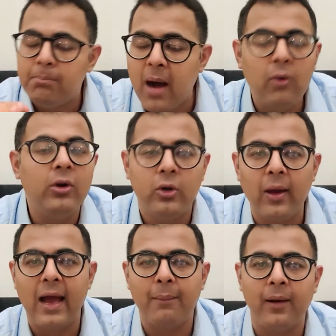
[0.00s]
Bound to
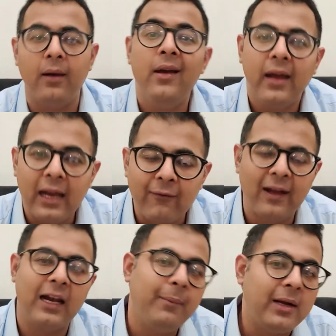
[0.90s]
happen. In
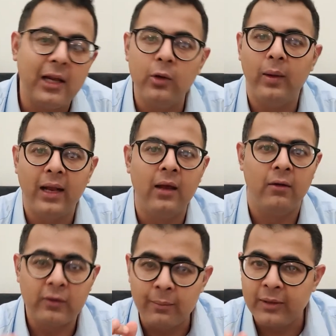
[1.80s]
fact, let me tell you,
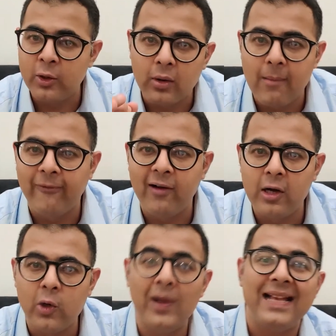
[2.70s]
Vinay, something to
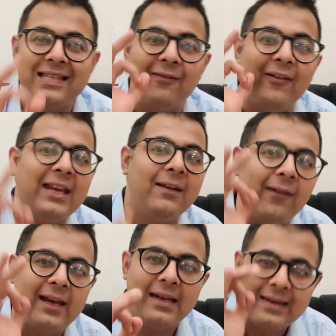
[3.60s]
comfort you, it's a very,
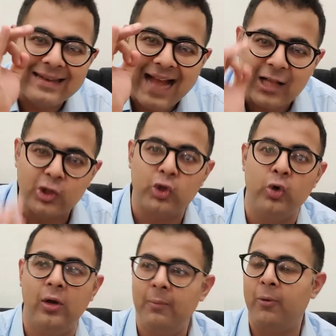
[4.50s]
very natural